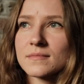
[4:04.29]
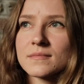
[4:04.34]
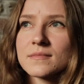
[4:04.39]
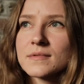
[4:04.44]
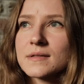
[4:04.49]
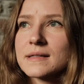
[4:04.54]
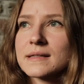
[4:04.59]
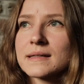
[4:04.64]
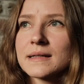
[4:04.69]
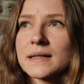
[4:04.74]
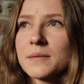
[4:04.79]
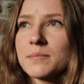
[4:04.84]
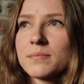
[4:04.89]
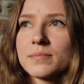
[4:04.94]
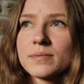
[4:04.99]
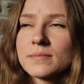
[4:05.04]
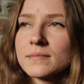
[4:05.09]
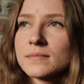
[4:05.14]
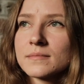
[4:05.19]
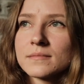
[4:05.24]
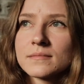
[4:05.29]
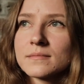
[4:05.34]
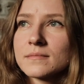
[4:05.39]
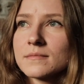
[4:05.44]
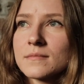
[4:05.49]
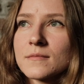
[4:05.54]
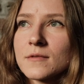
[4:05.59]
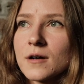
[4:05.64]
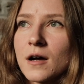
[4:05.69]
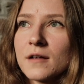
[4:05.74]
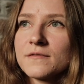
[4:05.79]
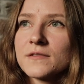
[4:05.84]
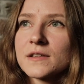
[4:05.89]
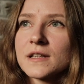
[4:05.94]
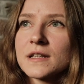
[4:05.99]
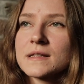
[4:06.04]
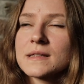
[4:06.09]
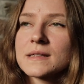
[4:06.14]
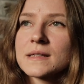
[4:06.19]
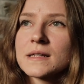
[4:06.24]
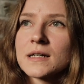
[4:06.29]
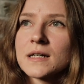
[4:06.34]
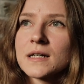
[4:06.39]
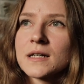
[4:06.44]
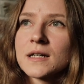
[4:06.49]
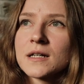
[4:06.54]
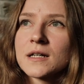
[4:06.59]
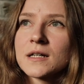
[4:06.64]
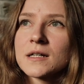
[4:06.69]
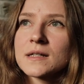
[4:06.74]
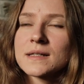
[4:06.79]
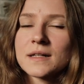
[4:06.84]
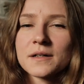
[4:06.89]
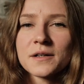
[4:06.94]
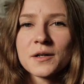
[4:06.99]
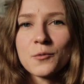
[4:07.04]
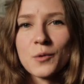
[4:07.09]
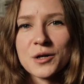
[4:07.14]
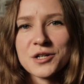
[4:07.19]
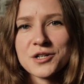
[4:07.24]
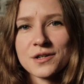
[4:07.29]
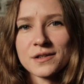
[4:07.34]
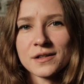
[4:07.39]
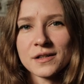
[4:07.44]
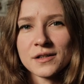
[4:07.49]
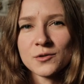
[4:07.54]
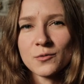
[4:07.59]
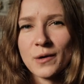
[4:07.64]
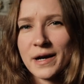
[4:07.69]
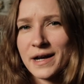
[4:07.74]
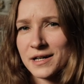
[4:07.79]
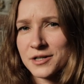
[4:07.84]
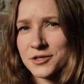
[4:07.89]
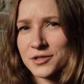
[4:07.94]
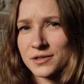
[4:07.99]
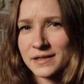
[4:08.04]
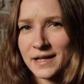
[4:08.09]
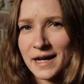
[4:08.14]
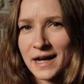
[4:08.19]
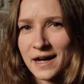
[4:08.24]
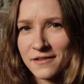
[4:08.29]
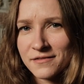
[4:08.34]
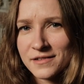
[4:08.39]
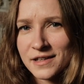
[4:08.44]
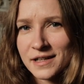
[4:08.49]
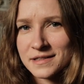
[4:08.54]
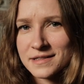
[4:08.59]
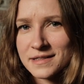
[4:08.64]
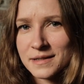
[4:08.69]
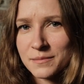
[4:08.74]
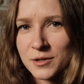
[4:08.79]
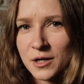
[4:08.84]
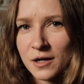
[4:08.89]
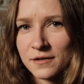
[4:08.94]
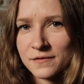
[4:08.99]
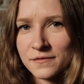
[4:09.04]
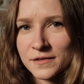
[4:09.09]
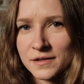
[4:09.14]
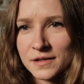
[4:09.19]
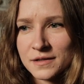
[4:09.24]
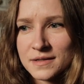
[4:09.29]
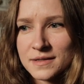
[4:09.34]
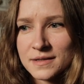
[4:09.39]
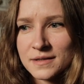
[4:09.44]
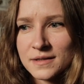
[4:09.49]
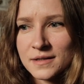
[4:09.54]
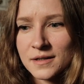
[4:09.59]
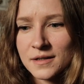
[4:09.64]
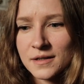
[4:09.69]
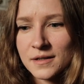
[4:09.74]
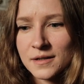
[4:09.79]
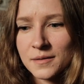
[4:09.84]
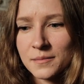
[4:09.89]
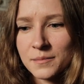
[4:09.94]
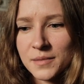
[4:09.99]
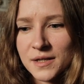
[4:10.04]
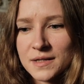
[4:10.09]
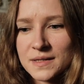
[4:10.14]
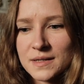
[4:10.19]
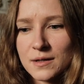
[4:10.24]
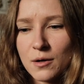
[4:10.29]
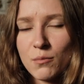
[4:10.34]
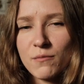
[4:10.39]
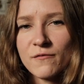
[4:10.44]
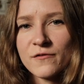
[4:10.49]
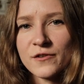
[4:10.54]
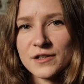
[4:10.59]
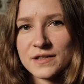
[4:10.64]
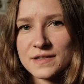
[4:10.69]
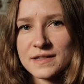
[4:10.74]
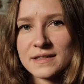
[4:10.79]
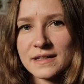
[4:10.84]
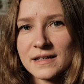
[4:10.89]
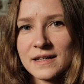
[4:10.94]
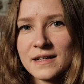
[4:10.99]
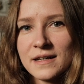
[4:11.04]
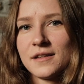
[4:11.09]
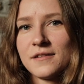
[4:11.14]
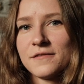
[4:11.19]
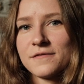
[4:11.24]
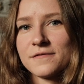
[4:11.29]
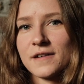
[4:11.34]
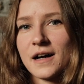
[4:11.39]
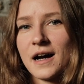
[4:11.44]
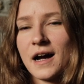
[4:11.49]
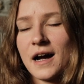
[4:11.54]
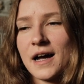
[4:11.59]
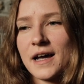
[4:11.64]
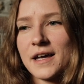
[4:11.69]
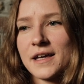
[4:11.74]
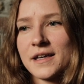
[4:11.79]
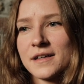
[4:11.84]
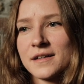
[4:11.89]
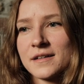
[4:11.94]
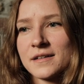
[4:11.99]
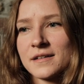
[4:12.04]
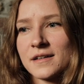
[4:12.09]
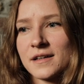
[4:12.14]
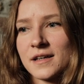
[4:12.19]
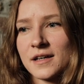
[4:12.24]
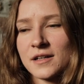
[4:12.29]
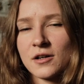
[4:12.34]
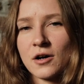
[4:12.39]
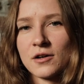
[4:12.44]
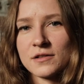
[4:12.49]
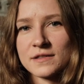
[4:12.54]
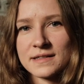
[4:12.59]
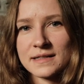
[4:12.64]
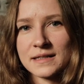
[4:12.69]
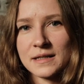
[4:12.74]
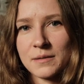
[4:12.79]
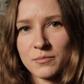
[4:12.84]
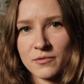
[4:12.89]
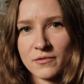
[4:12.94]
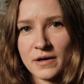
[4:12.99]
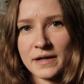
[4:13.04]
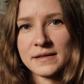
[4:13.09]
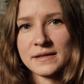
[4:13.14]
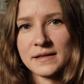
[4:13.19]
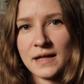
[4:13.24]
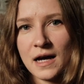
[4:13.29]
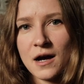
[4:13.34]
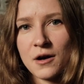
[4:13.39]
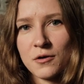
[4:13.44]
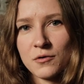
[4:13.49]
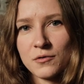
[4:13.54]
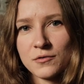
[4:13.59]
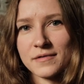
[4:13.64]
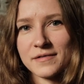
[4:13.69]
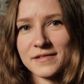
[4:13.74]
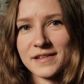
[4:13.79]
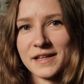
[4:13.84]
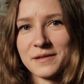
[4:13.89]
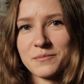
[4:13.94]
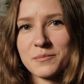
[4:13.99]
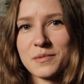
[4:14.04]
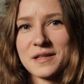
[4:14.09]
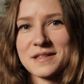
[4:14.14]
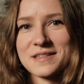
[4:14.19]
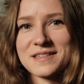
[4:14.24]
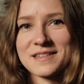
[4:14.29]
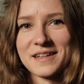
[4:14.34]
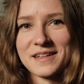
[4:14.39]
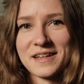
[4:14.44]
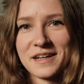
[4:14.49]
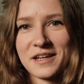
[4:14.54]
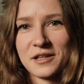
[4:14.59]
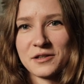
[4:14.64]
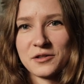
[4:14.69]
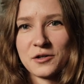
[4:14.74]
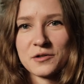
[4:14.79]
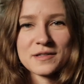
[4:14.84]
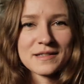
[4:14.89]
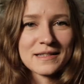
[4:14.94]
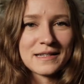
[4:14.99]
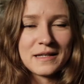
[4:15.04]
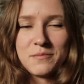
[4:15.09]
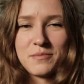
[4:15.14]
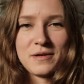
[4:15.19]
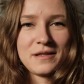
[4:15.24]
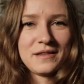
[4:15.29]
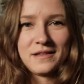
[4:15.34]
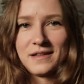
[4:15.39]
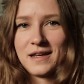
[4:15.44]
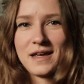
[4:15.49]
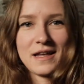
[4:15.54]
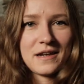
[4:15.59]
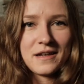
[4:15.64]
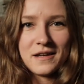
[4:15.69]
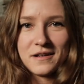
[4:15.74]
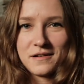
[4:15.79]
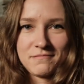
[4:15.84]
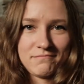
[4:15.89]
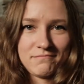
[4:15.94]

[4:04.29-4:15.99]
sleep confidence, started questioning, do I actually have that sleep confidence? Because obviously, if I cannot sleep right now, that means that I cannot sleep in any